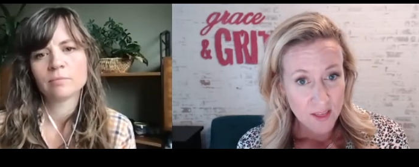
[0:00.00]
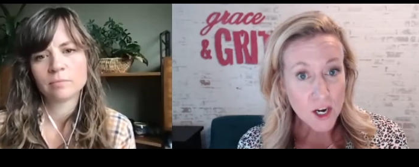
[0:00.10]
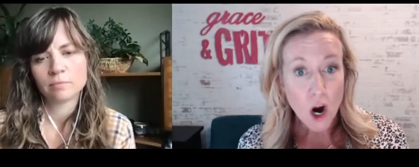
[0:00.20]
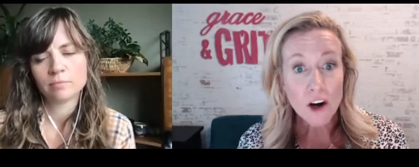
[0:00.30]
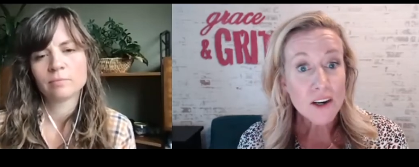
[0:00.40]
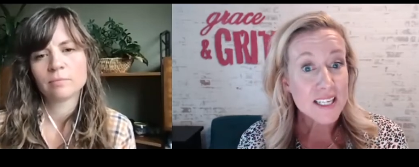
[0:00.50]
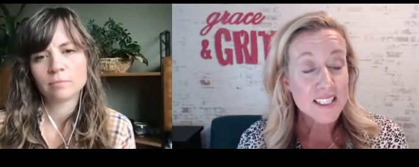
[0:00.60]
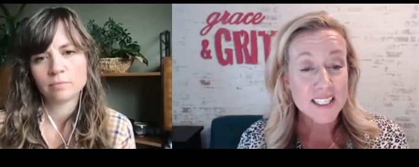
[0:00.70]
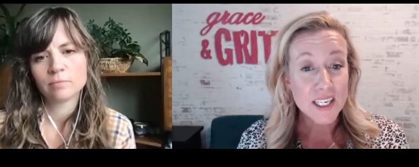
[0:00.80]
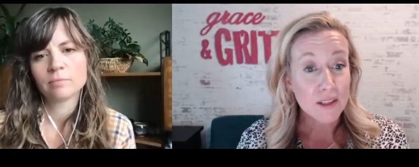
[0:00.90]
Speaker 1: that aren't
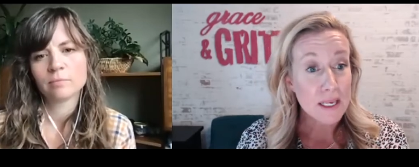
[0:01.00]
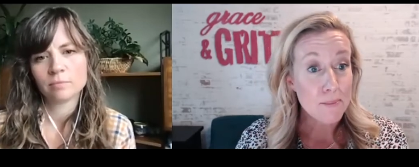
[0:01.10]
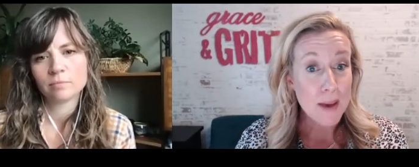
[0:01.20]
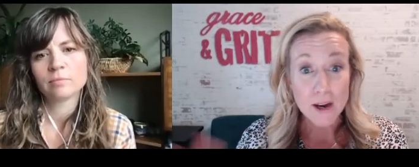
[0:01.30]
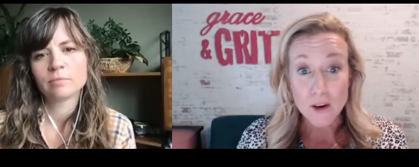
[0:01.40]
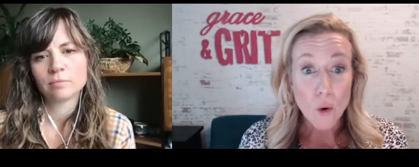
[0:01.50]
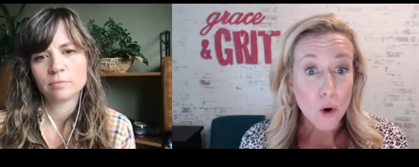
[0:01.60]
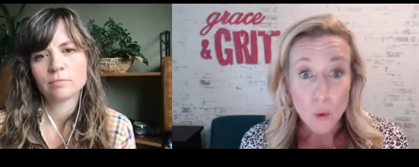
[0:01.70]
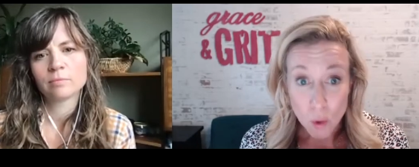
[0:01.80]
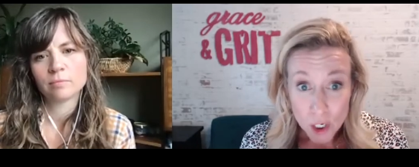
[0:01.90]
necessarily better
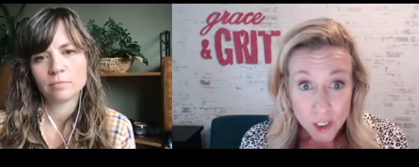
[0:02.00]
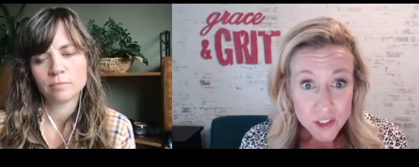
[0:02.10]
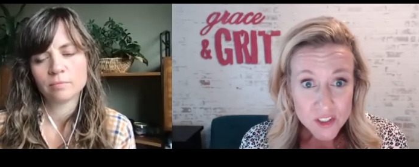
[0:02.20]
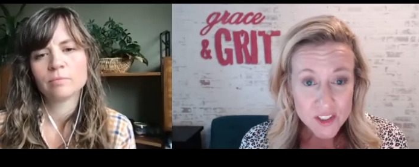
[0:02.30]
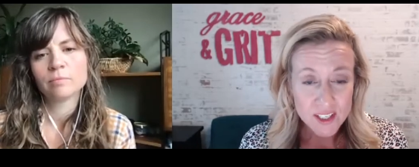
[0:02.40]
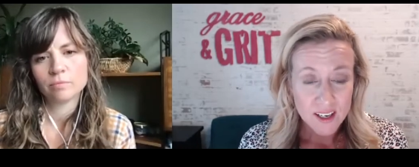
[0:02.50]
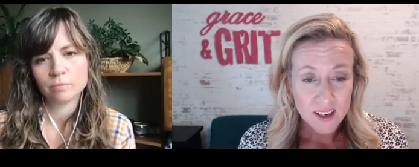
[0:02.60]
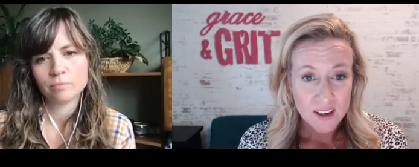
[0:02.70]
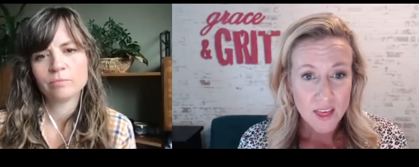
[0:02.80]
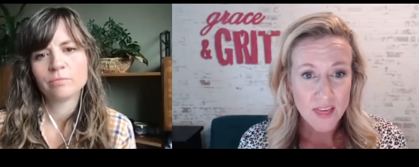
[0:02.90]
or worse.
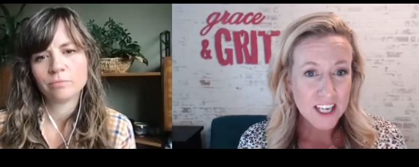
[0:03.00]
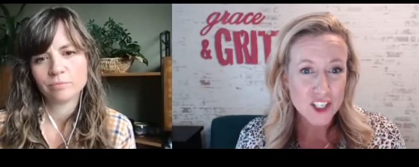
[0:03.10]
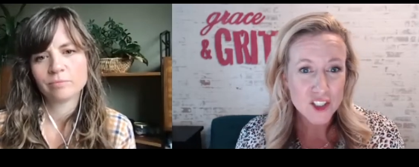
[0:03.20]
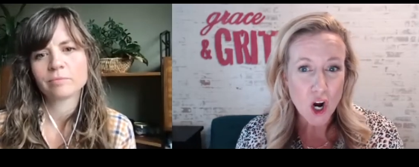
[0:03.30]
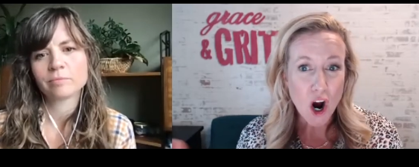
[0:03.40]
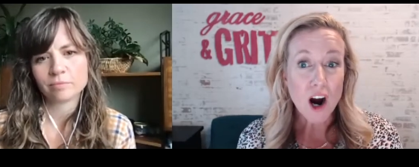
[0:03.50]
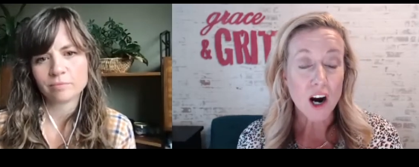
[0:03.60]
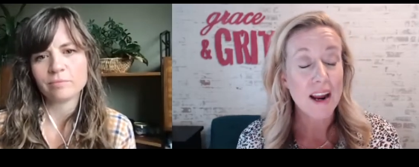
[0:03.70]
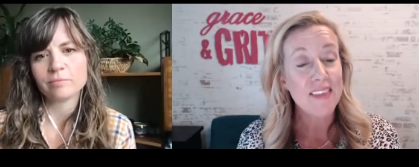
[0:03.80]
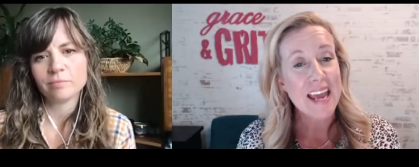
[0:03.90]
They just
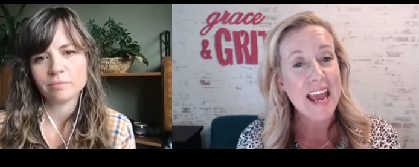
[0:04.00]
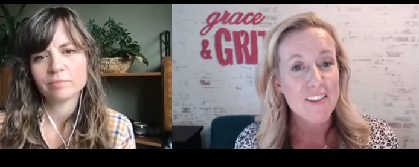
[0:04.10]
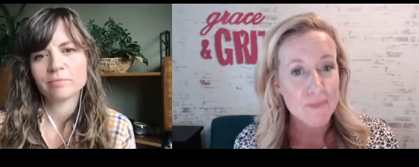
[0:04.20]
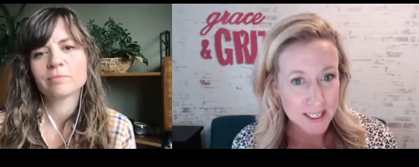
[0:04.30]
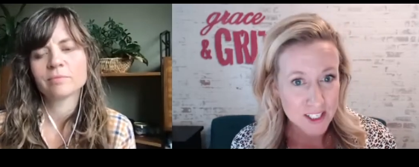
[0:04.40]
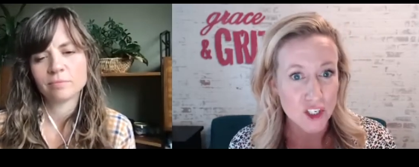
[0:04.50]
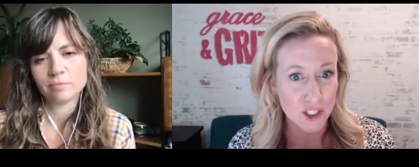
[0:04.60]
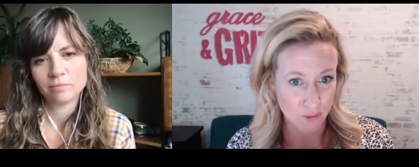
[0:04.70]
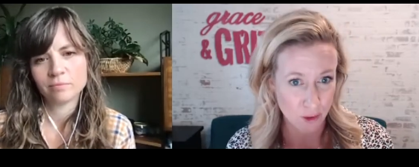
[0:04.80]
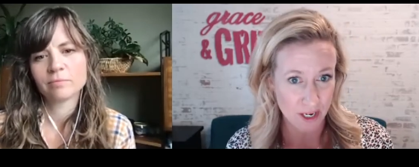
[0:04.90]
are, and they have
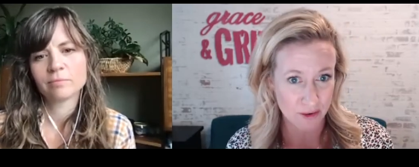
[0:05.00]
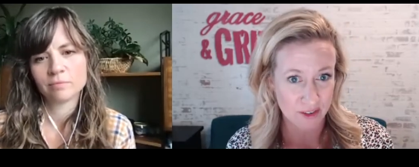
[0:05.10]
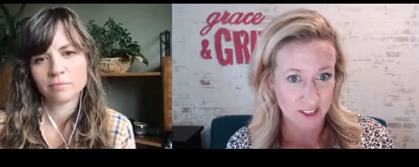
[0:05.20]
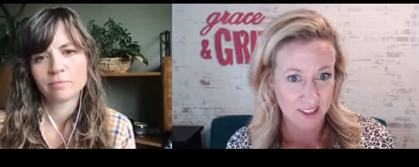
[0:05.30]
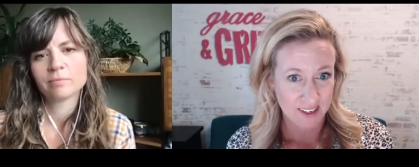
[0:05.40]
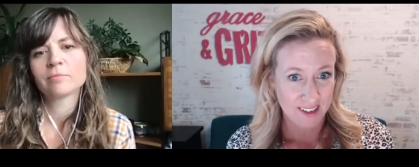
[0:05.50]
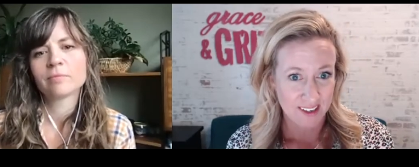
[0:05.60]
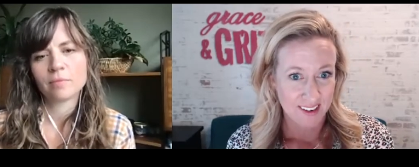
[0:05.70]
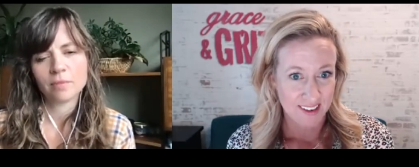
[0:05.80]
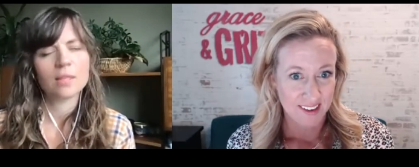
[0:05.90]
messages for you.
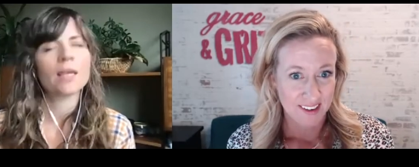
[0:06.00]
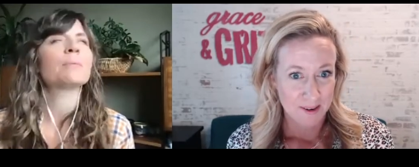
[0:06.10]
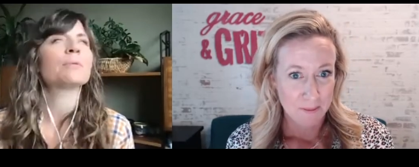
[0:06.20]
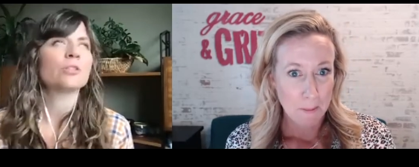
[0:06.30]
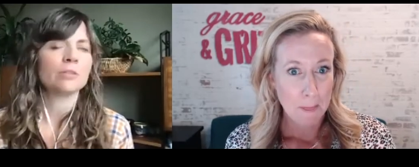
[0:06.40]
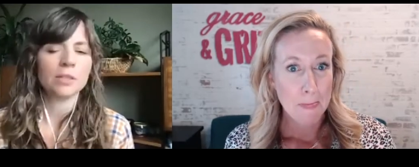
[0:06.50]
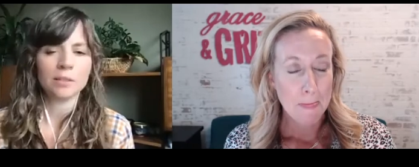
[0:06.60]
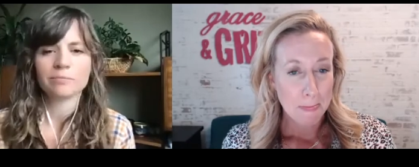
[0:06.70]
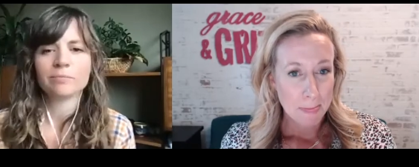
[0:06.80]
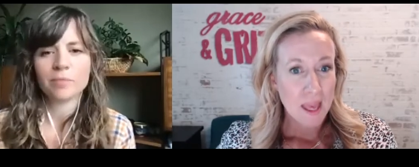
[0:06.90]
Speaker 2: Absolutely.
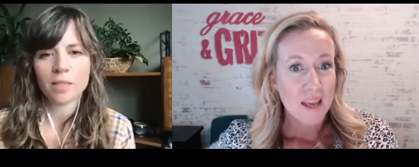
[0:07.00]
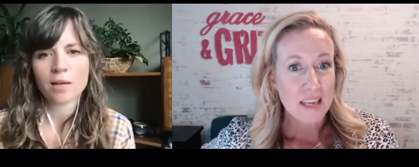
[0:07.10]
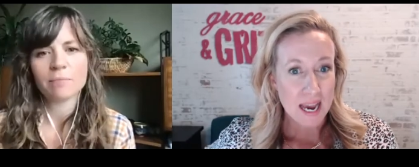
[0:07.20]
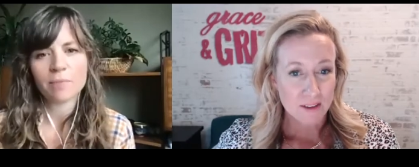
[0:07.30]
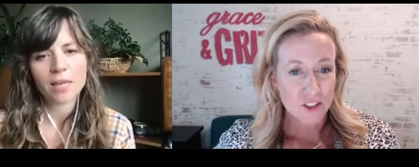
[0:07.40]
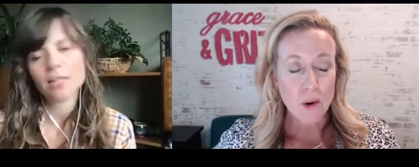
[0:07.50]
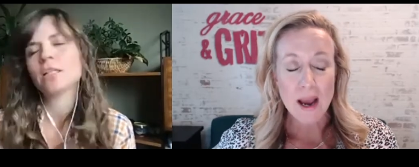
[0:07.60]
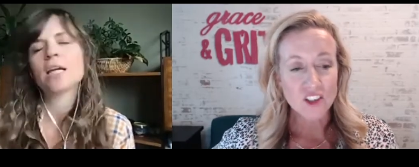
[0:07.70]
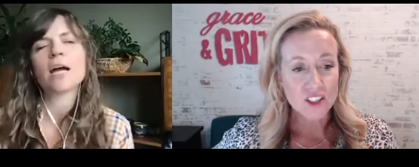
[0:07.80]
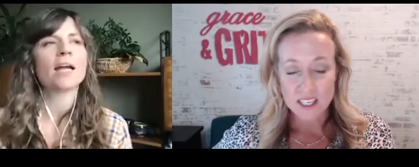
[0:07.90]
Yeah. Yeah. I,
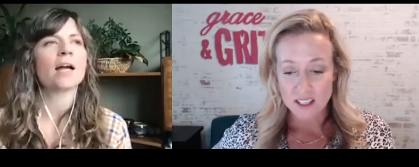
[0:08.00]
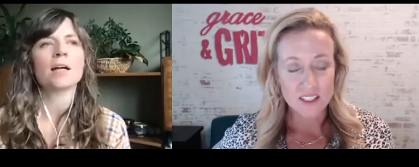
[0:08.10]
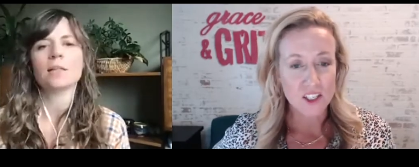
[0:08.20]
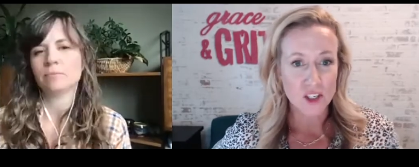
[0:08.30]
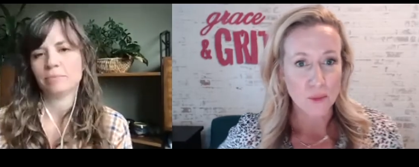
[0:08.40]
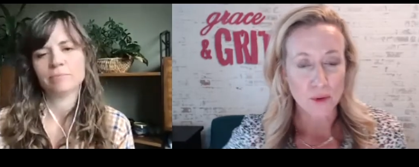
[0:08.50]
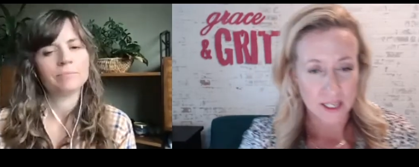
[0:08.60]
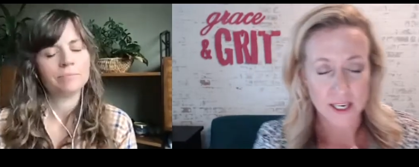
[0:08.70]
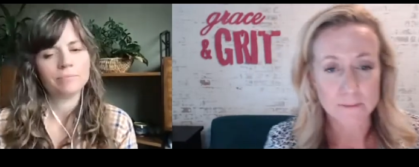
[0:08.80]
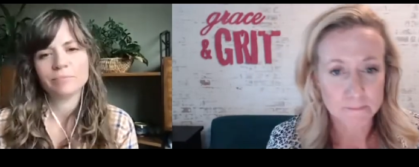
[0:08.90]
so yeah, I think this is so
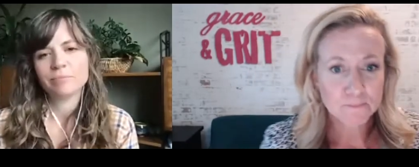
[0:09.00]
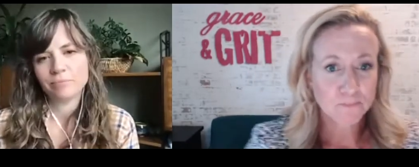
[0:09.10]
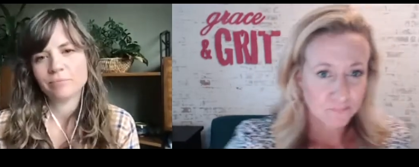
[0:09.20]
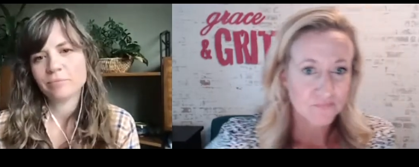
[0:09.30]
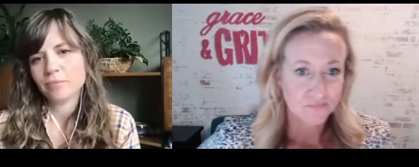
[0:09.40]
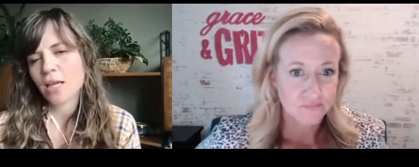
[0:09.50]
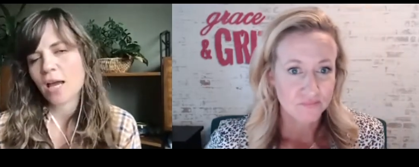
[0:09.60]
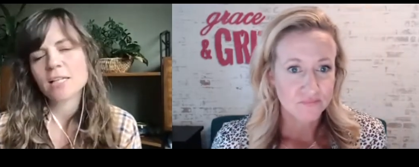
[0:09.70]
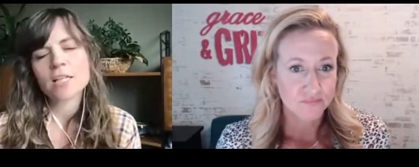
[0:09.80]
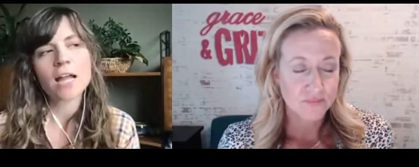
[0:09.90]
brilliant. Yeah,
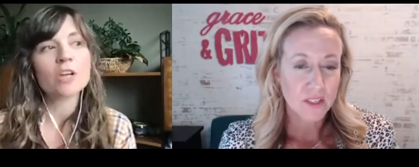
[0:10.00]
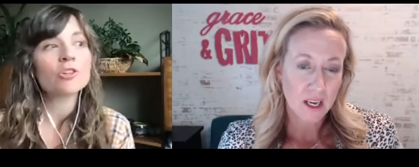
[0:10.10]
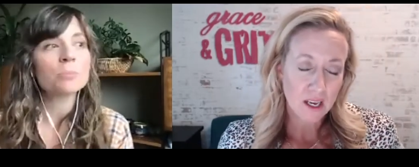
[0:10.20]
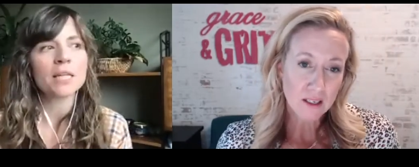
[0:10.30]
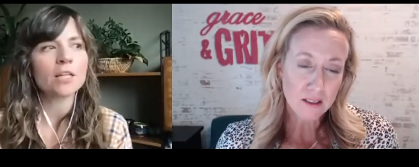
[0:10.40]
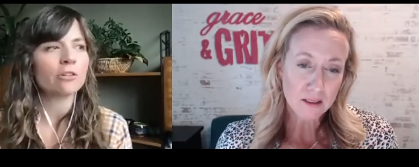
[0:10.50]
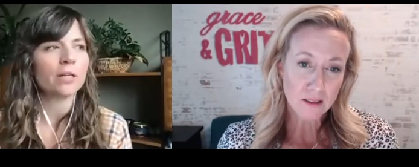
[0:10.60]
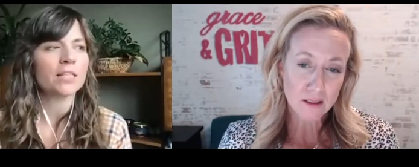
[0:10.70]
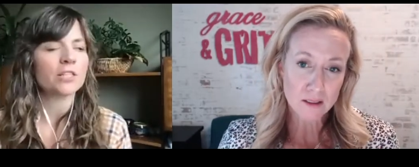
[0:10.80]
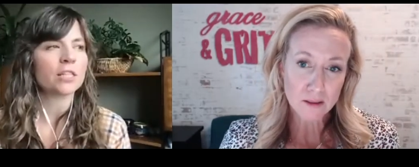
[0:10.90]
I, I 100% agree.
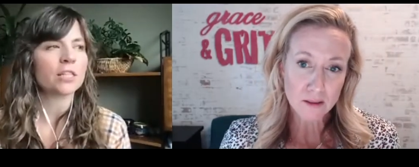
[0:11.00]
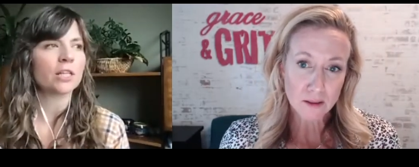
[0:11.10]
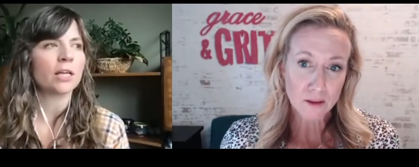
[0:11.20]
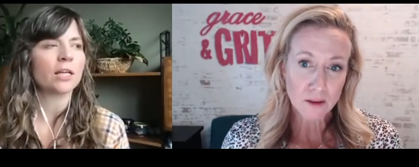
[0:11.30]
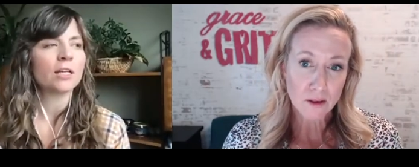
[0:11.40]
It's just such a